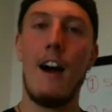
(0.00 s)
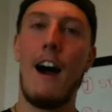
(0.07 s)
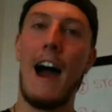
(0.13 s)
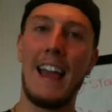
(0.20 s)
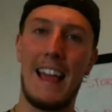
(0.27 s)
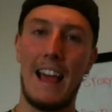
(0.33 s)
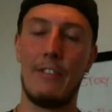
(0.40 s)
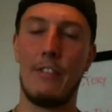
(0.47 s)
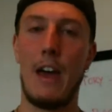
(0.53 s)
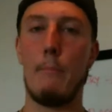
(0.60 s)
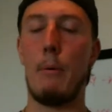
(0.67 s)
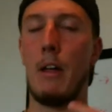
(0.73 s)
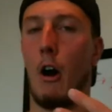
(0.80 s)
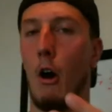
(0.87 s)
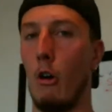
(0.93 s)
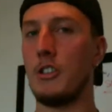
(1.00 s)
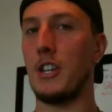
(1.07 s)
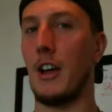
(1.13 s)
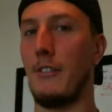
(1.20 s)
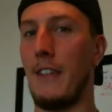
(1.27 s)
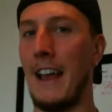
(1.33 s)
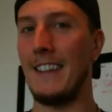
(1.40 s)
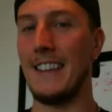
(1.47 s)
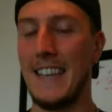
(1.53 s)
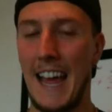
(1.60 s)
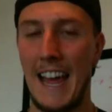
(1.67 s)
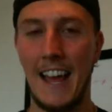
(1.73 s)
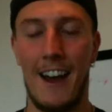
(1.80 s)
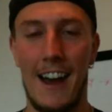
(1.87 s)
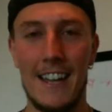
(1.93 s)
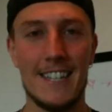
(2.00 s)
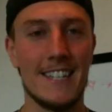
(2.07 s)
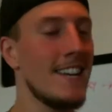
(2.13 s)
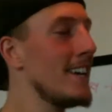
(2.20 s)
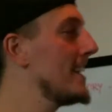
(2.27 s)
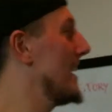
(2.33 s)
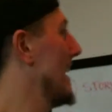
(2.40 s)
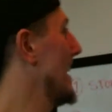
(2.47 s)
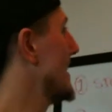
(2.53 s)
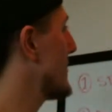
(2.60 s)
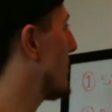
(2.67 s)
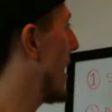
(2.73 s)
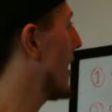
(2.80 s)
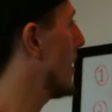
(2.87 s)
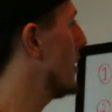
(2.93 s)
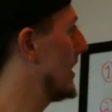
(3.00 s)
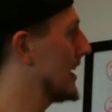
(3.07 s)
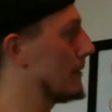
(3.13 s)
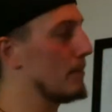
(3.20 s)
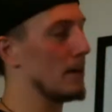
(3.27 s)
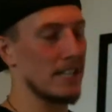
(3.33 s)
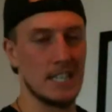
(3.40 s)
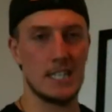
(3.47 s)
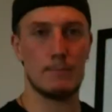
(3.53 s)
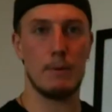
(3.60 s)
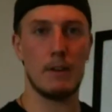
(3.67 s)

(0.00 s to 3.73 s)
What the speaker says: I get that. But also at the end of the day, guys, is it paying you like a business?